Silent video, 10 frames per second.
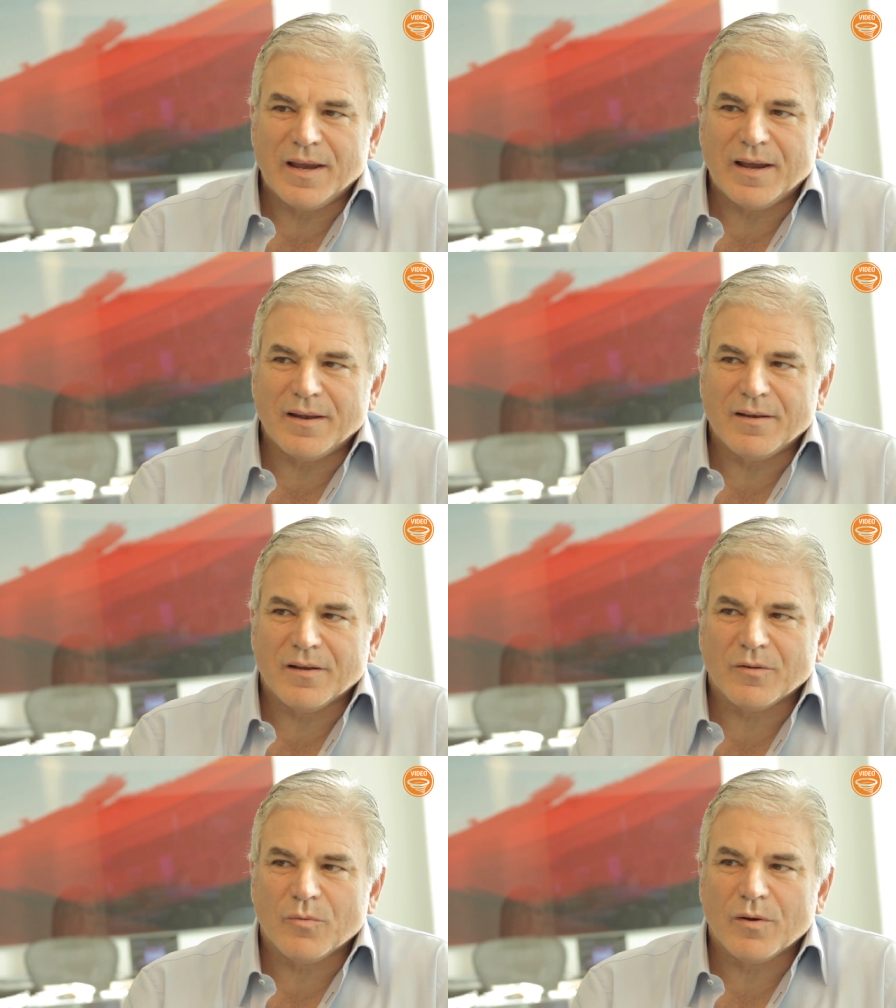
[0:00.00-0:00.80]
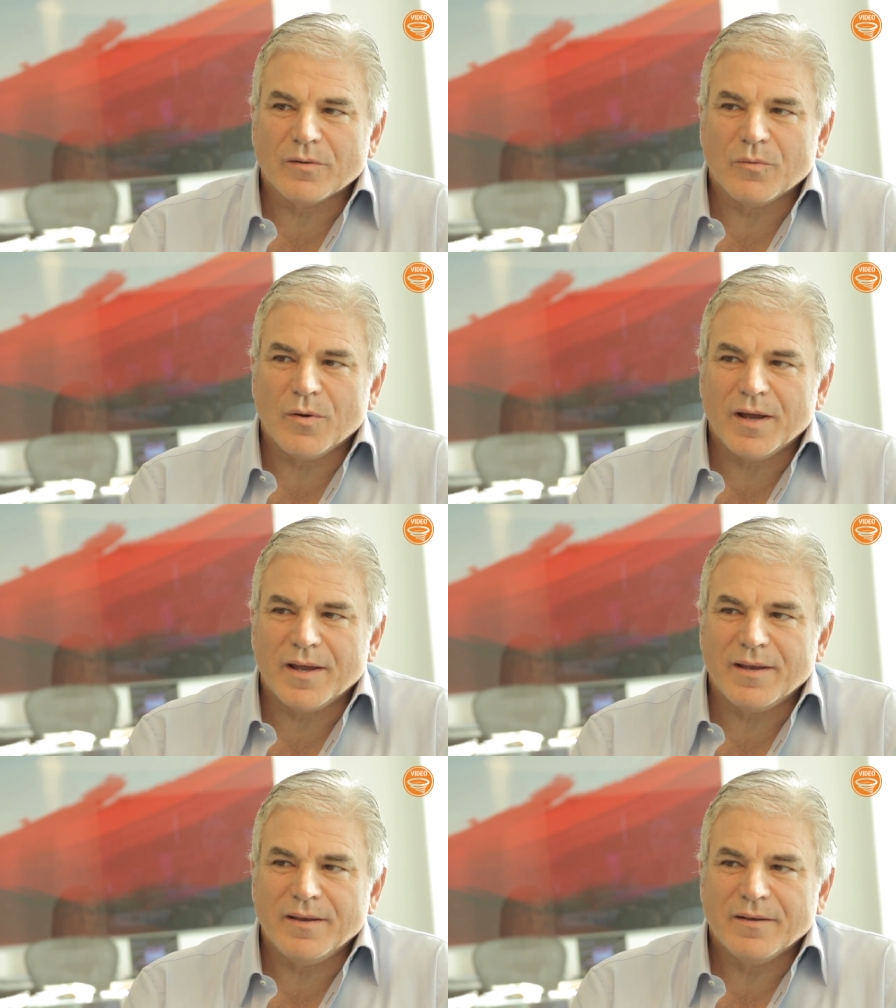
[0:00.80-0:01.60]
And along the
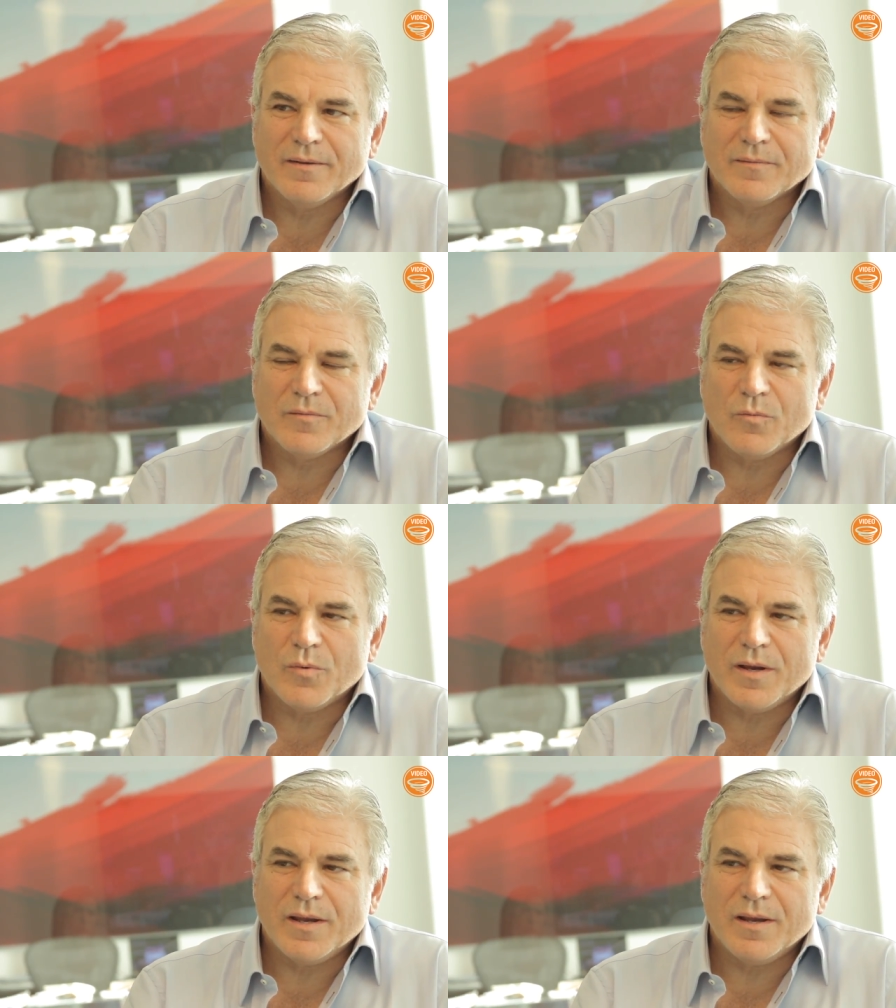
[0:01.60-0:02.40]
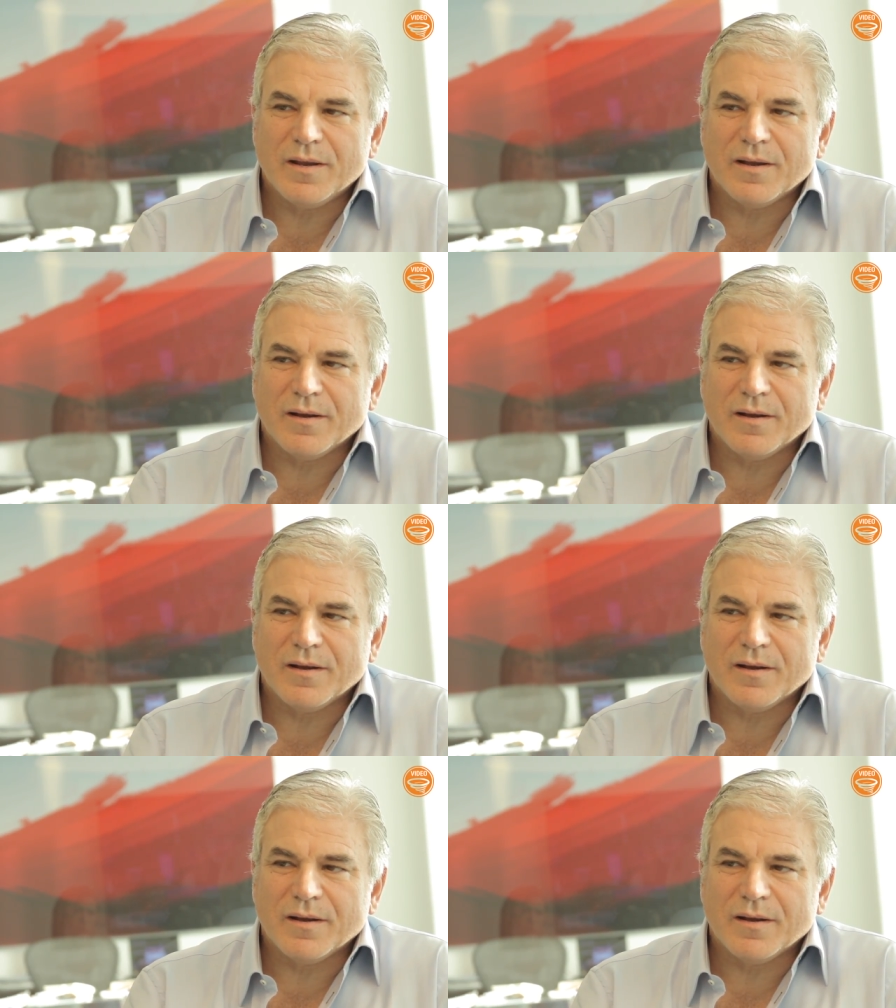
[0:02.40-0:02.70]
way, we